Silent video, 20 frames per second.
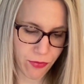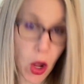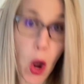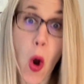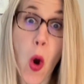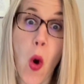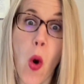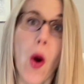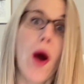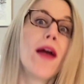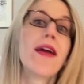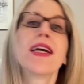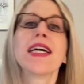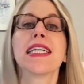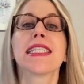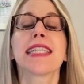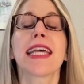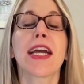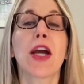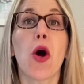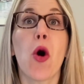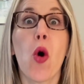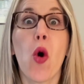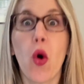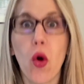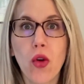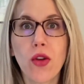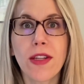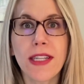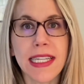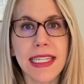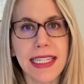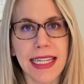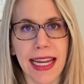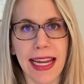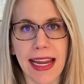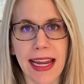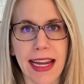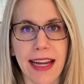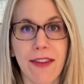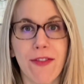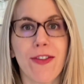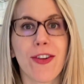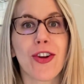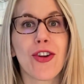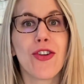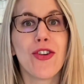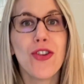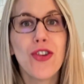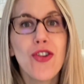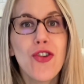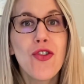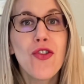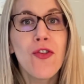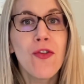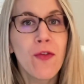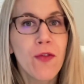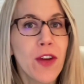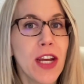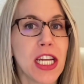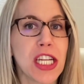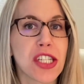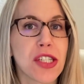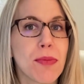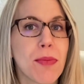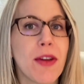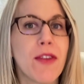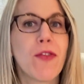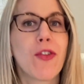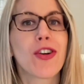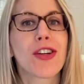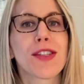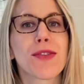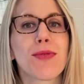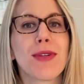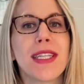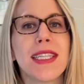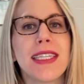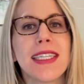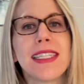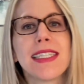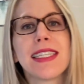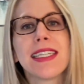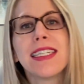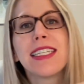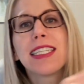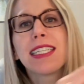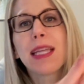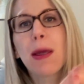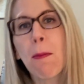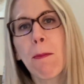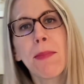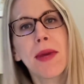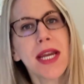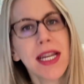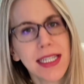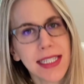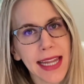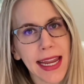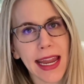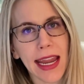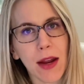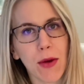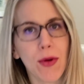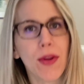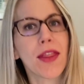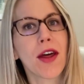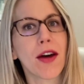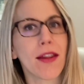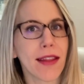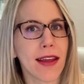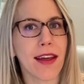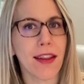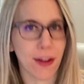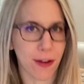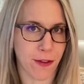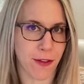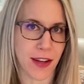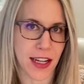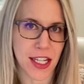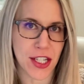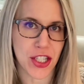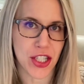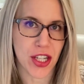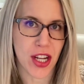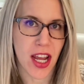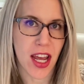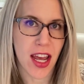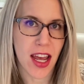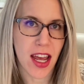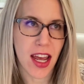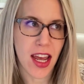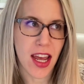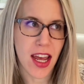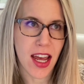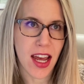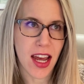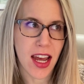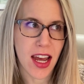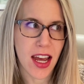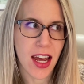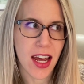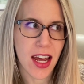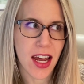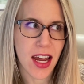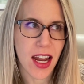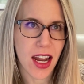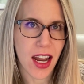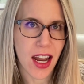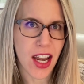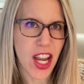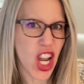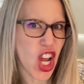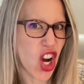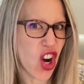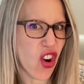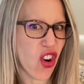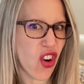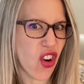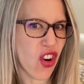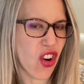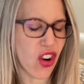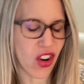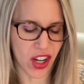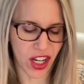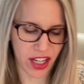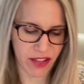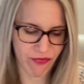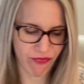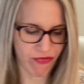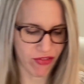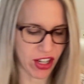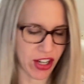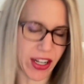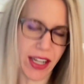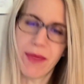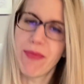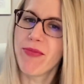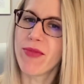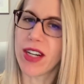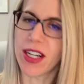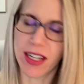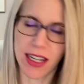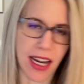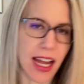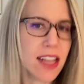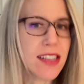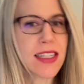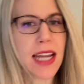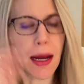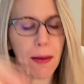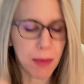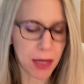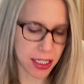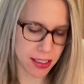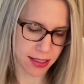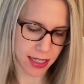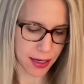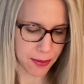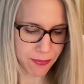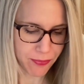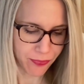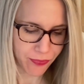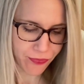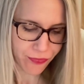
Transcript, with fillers: Oh, it's like a holding tank for new fish before it's released into the big tank with all the other fish. No? Okay. All right. All right. I'll stop. I'll stop.